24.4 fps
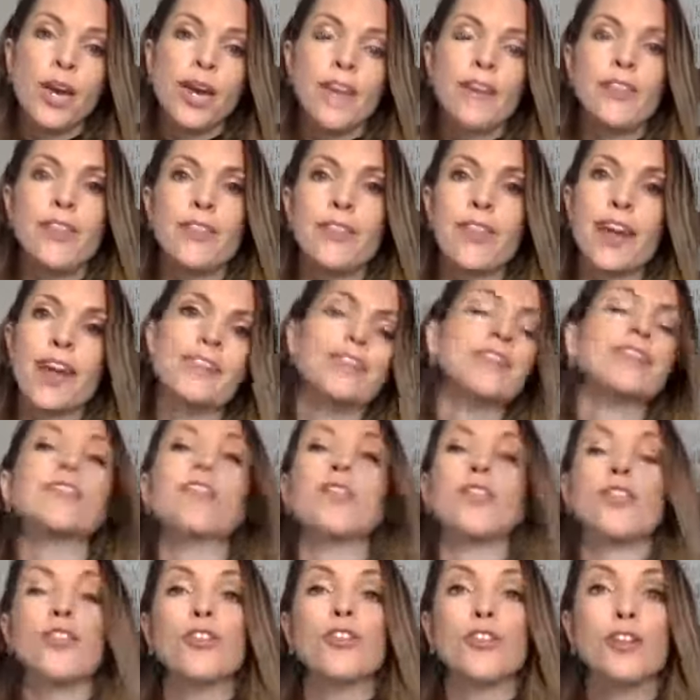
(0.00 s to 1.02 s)
And then that's
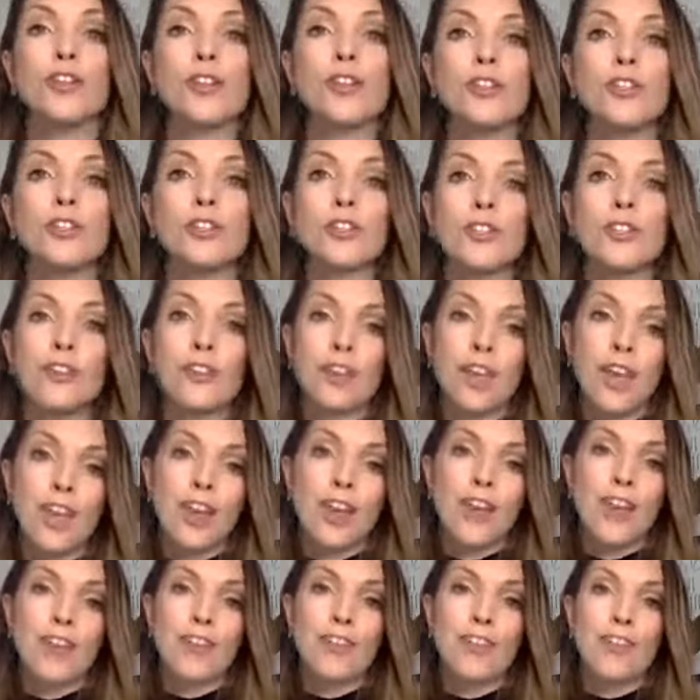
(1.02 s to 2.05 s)
the third
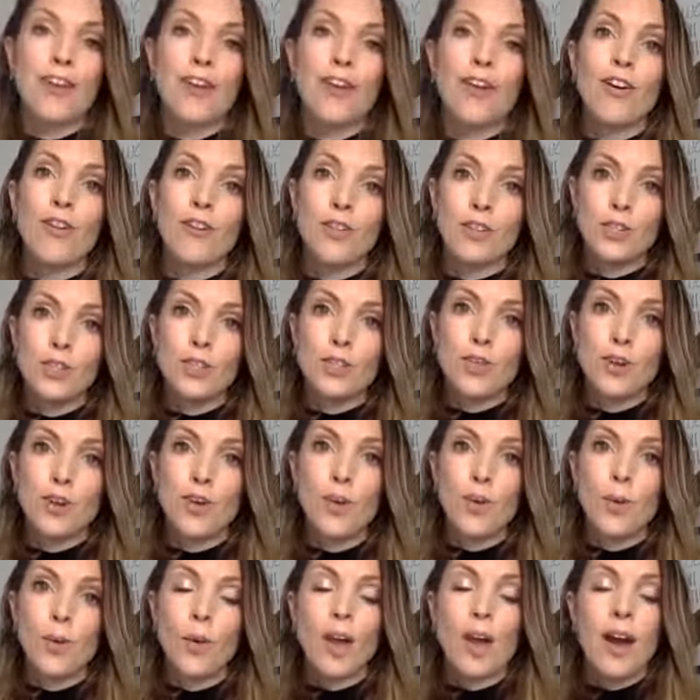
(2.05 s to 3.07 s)
thing that
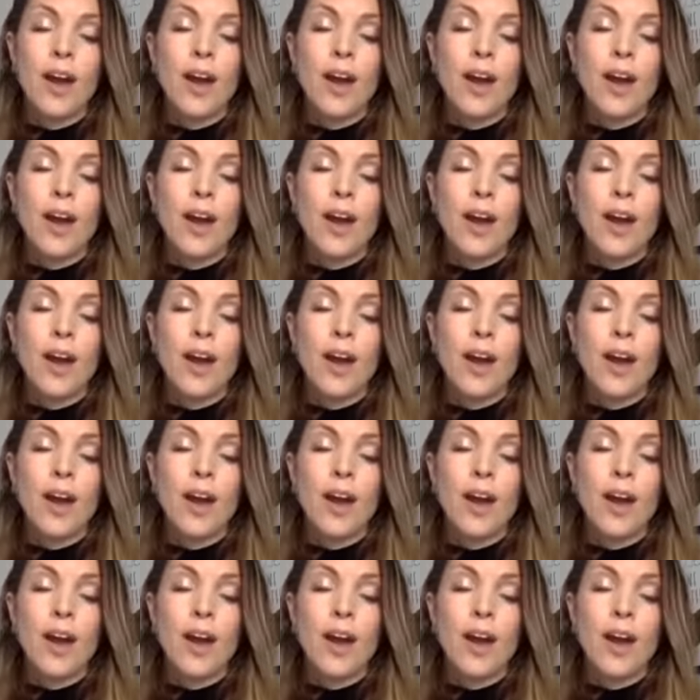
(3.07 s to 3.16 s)
also